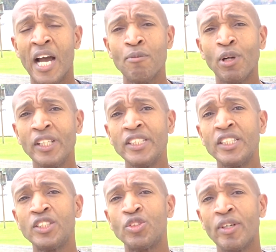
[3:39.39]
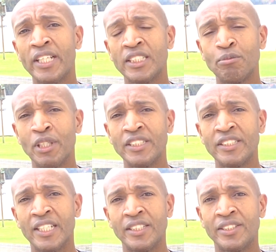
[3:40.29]
I probably didn't drink as much
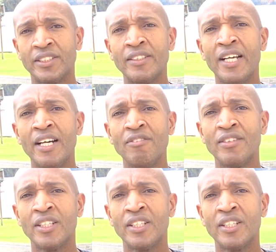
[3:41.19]
as I should have,